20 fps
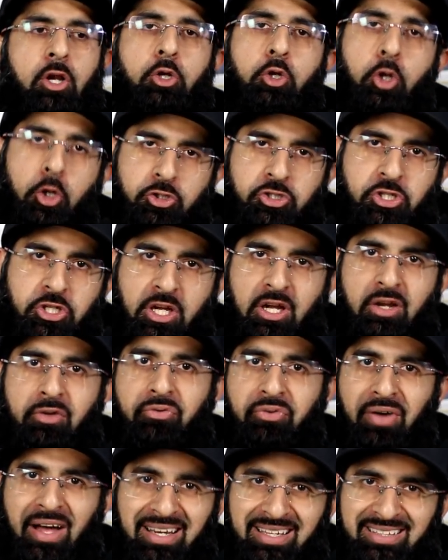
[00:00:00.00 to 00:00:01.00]
logical
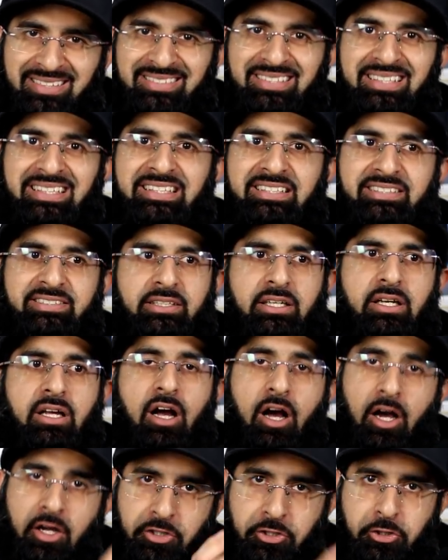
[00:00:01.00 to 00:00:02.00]
fallacies
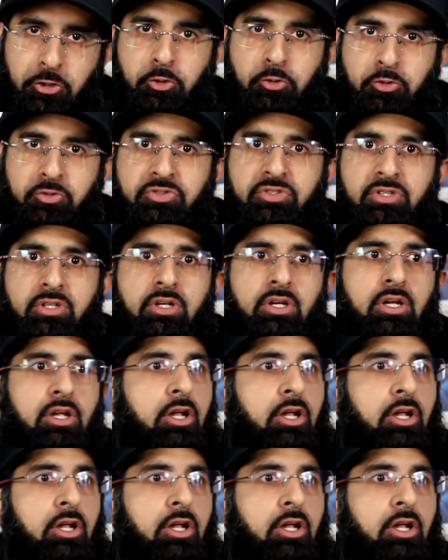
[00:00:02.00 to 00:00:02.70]
are used.